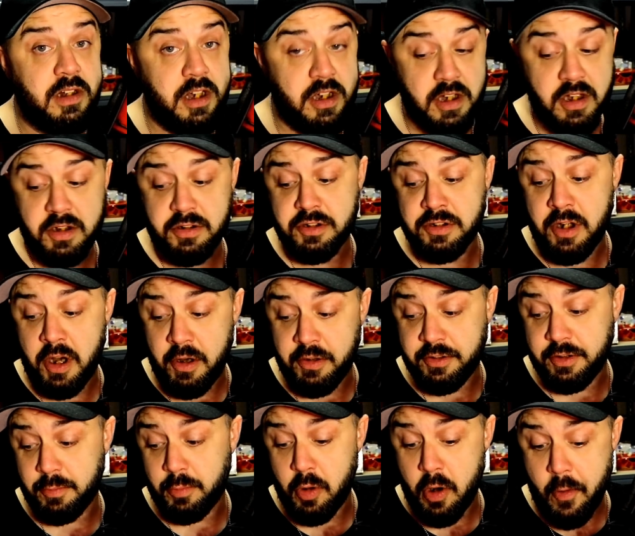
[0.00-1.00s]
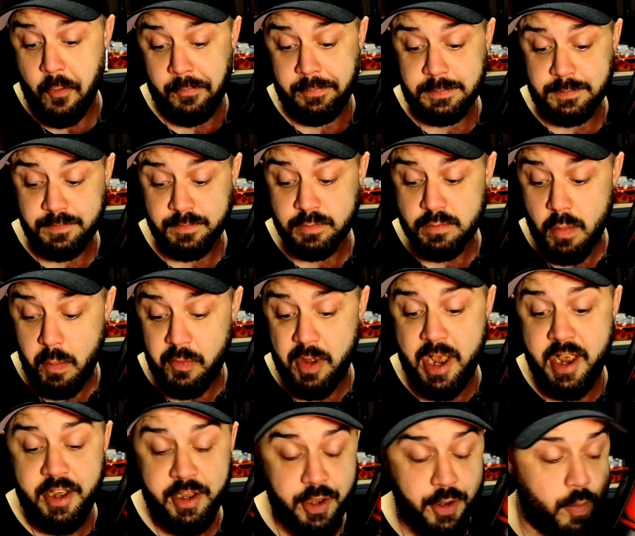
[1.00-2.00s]
good salsa, bro.
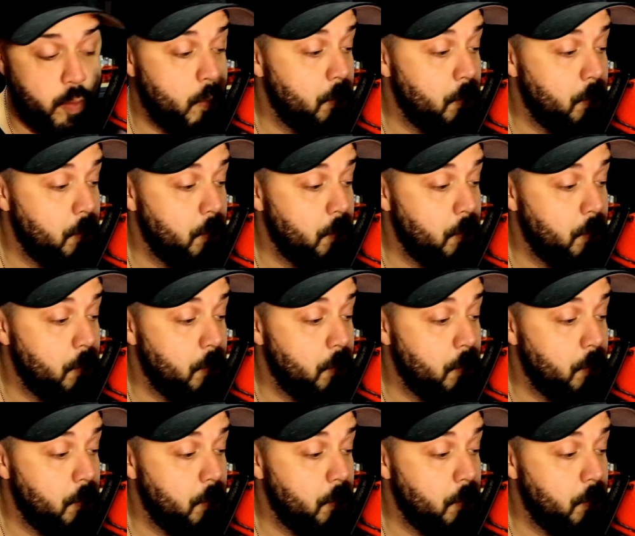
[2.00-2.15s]
Thank you.